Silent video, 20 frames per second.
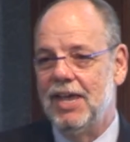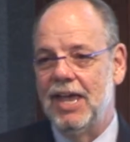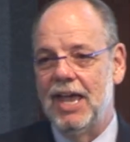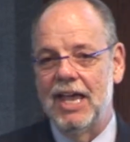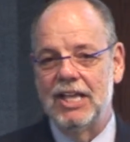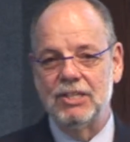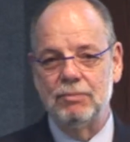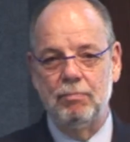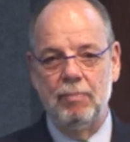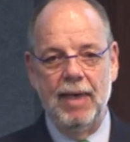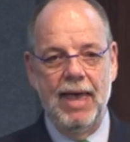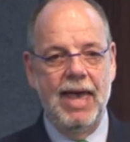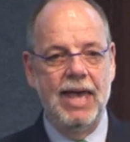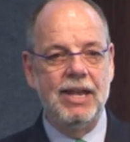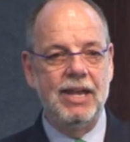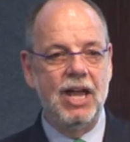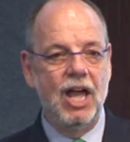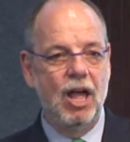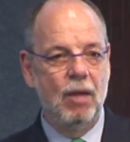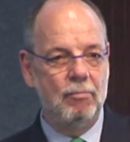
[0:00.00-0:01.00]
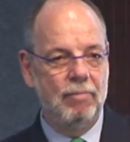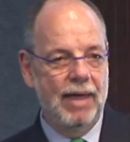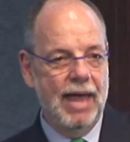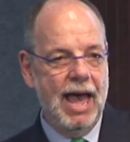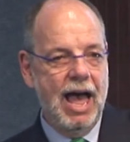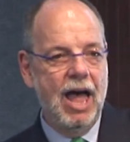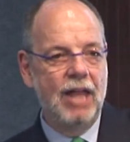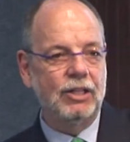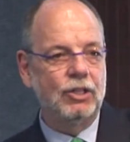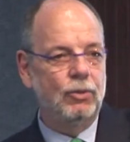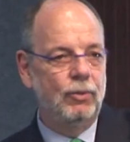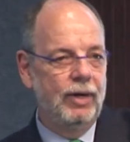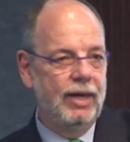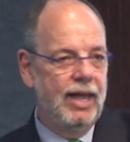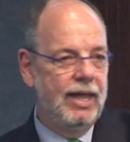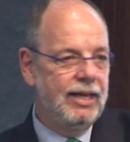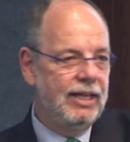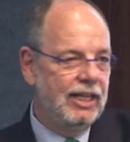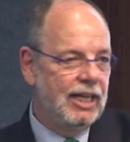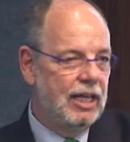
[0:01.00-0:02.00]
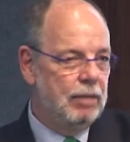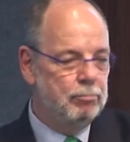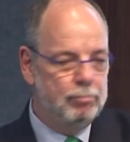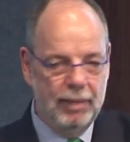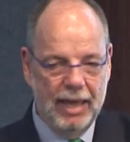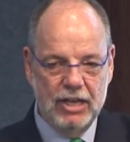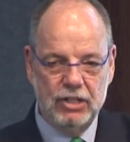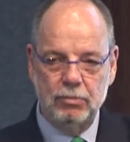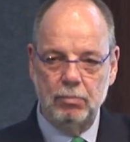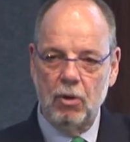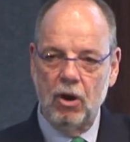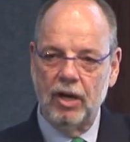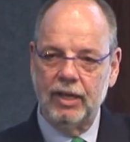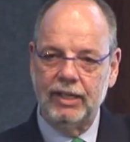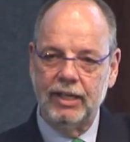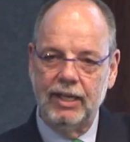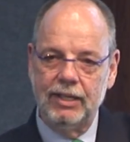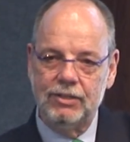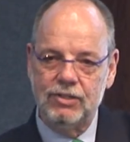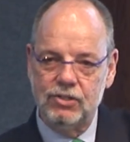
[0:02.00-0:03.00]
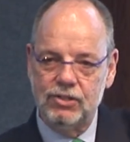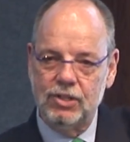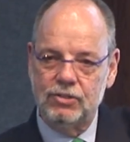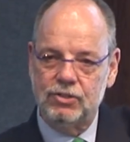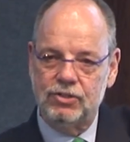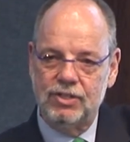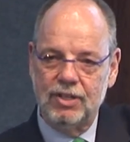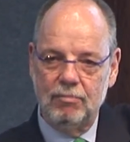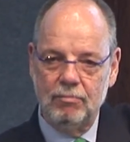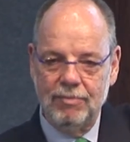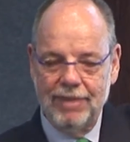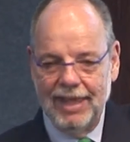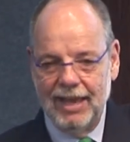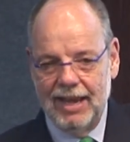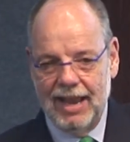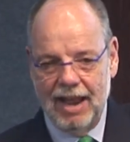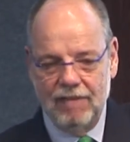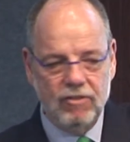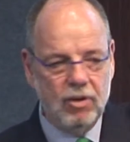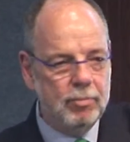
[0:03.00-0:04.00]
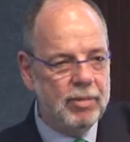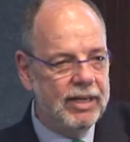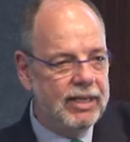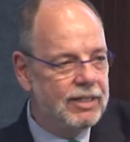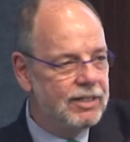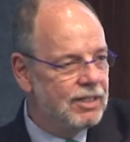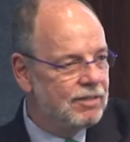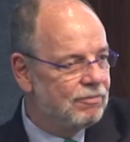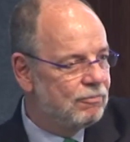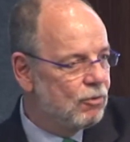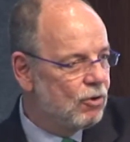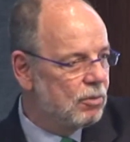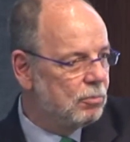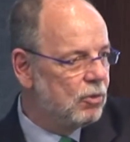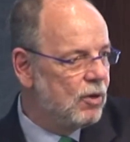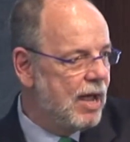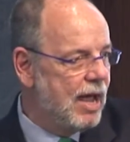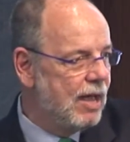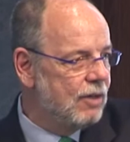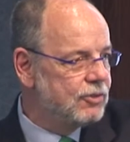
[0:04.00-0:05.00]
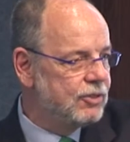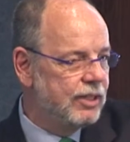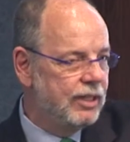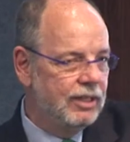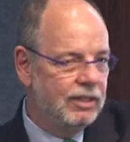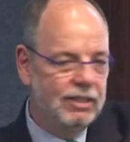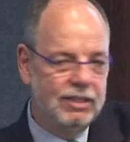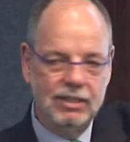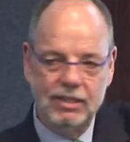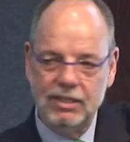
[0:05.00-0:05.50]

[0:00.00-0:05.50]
has been about creating a benchmarking system that everybody in the affordable housing